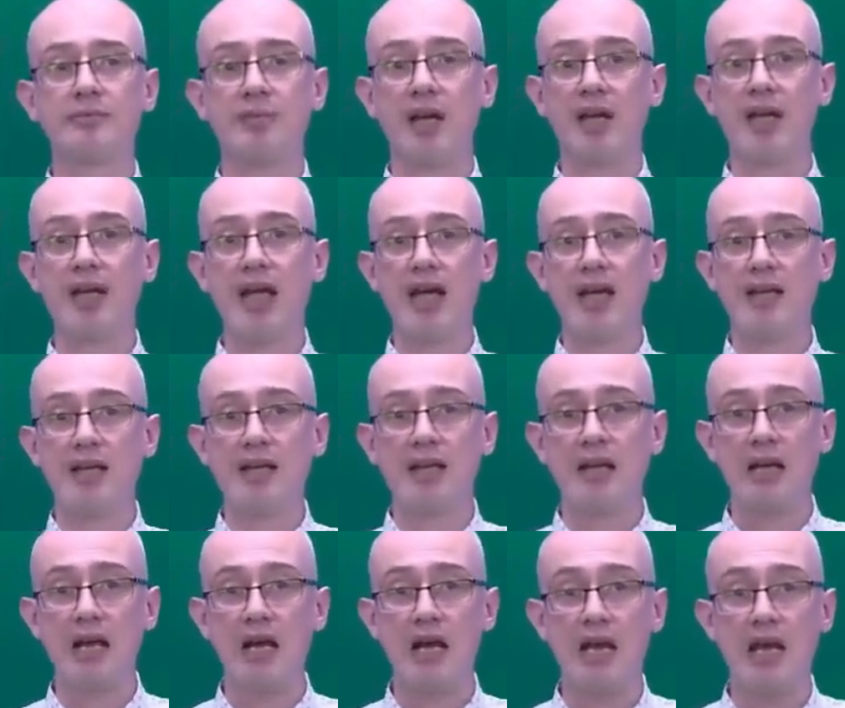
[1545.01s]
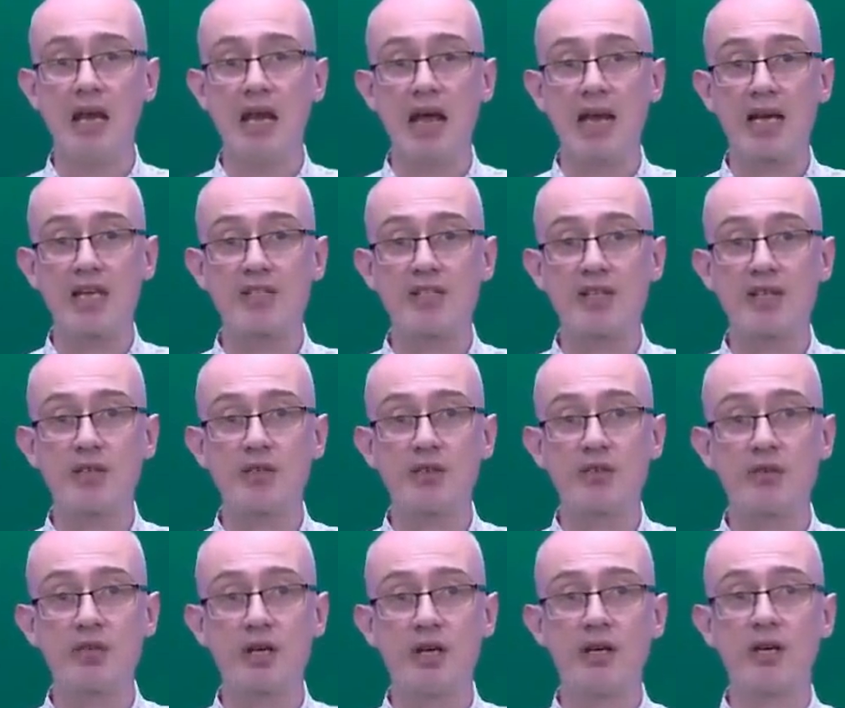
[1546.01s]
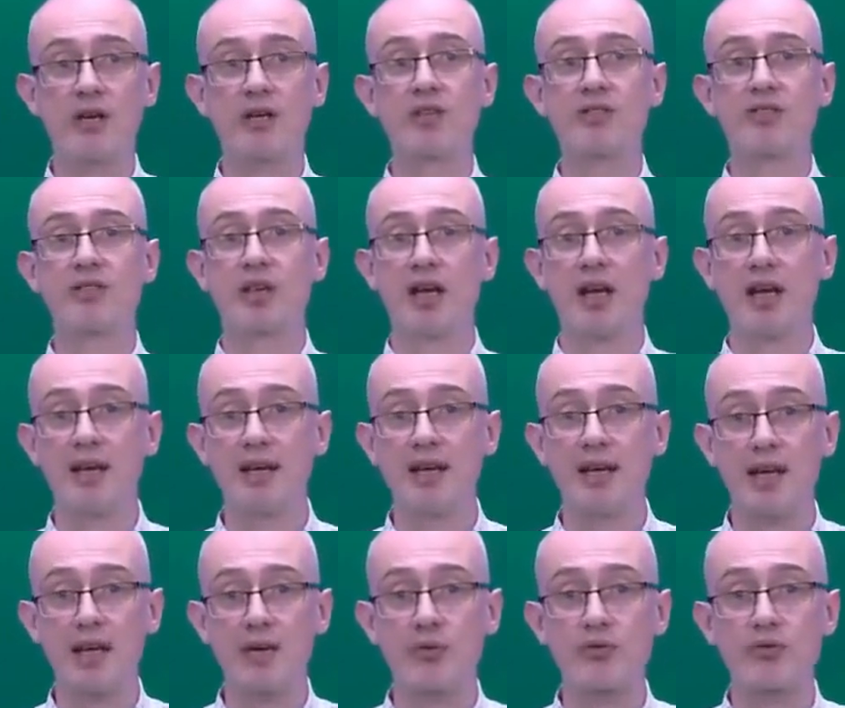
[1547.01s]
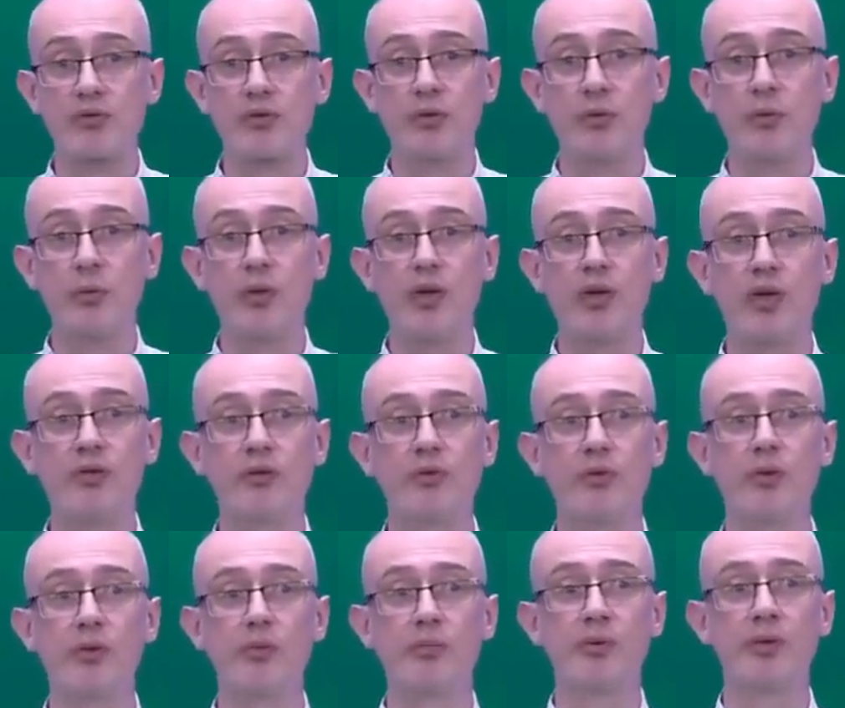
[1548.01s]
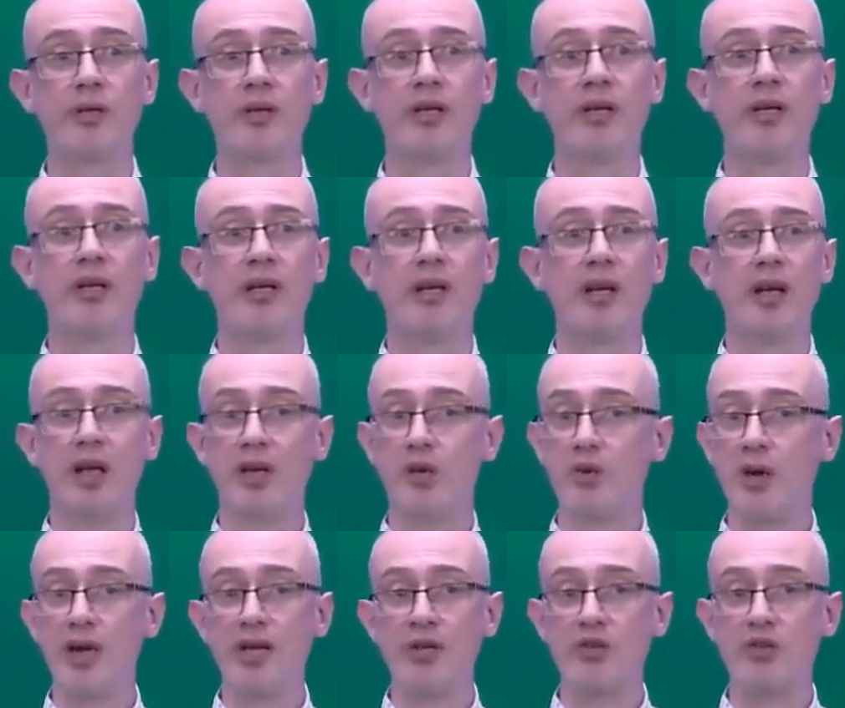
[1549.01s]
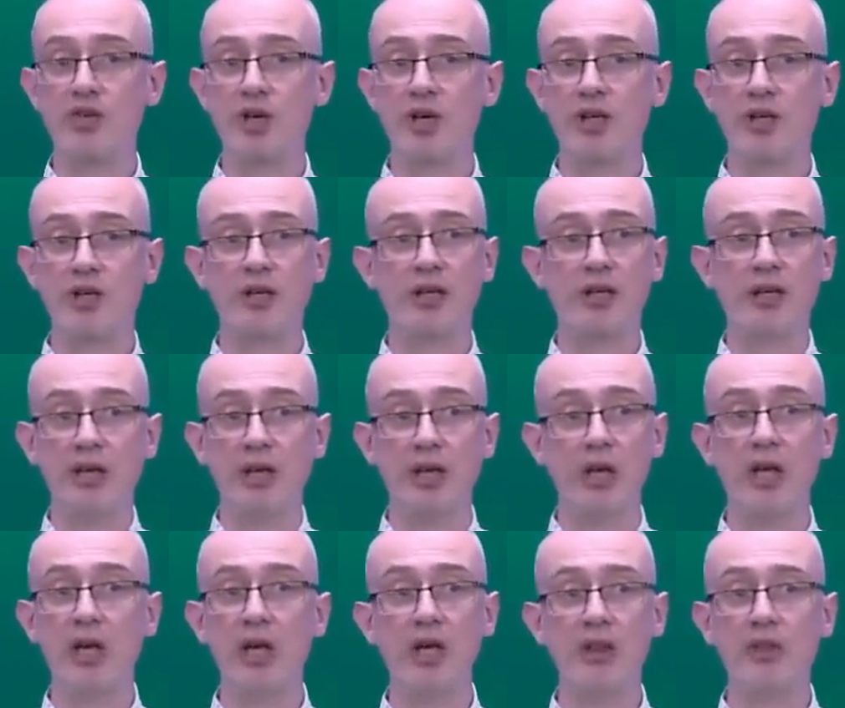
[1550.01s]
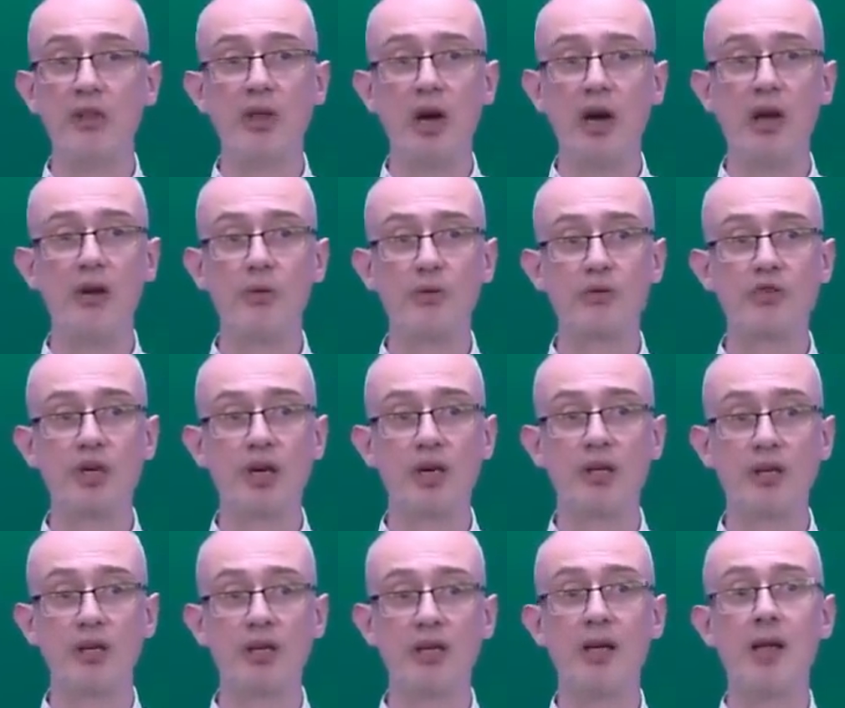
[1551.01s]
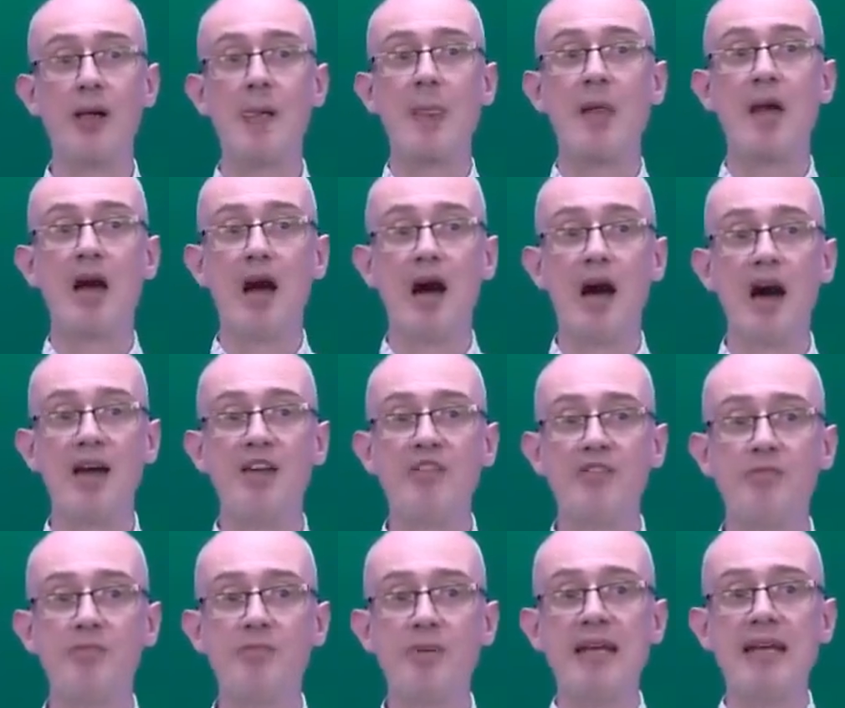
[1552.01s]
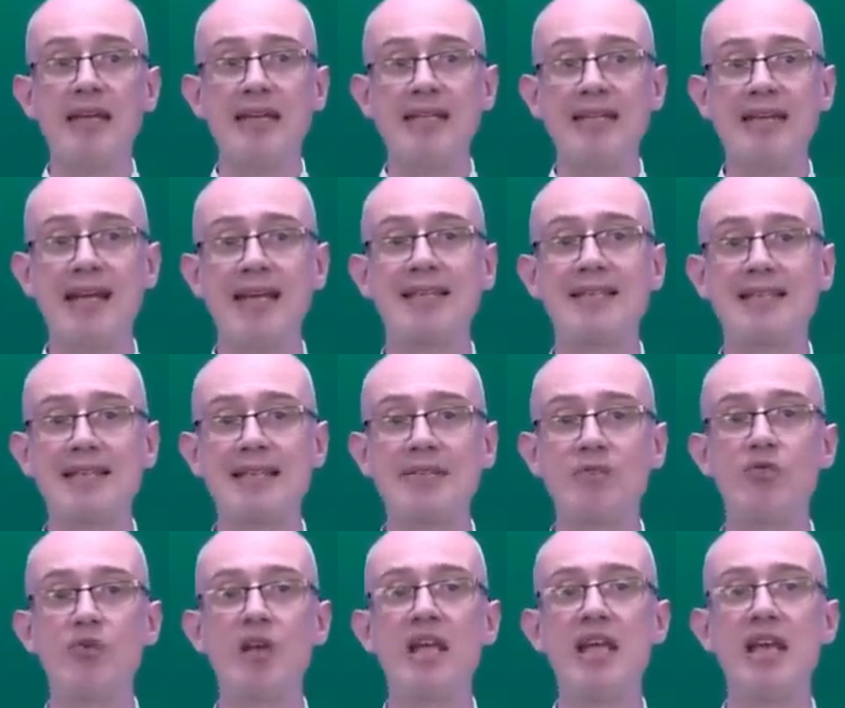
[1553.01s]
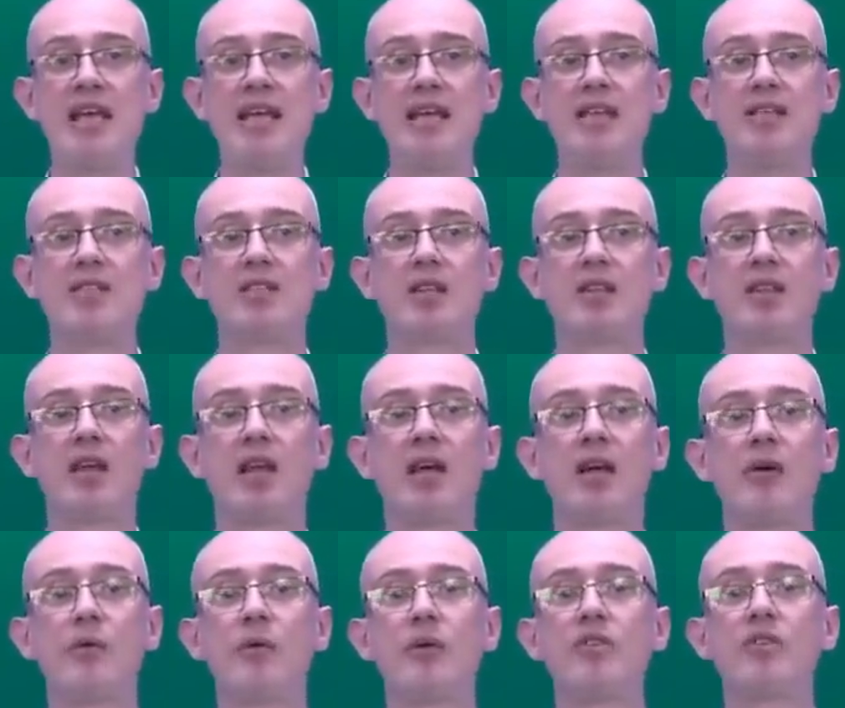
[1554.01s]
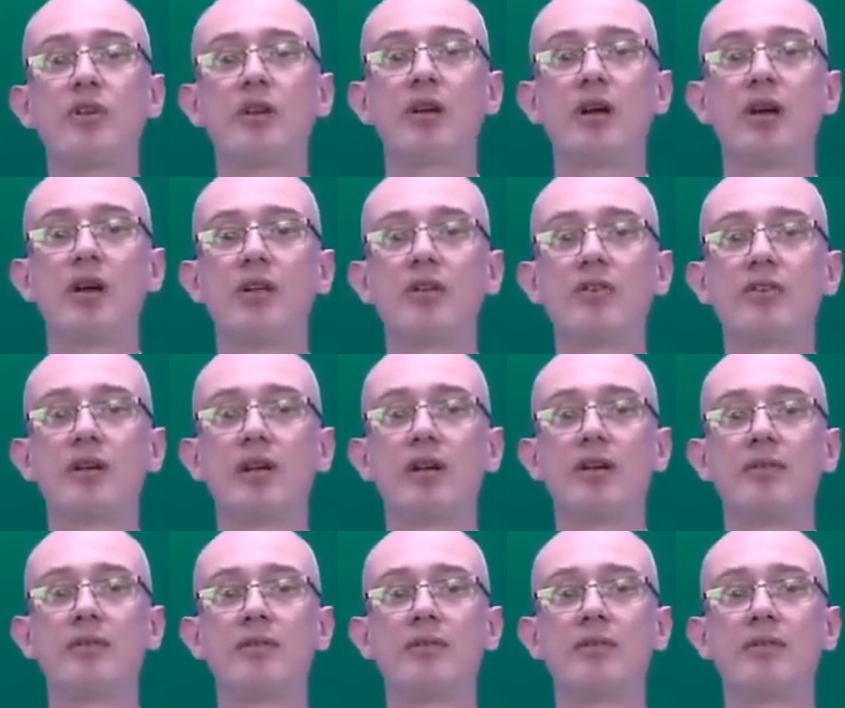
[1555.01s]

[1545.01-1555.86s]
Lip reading: Again, lexical chunks, a natural word group, a great chunk. Learn the whole chunk. I've been getting really into the language and culture.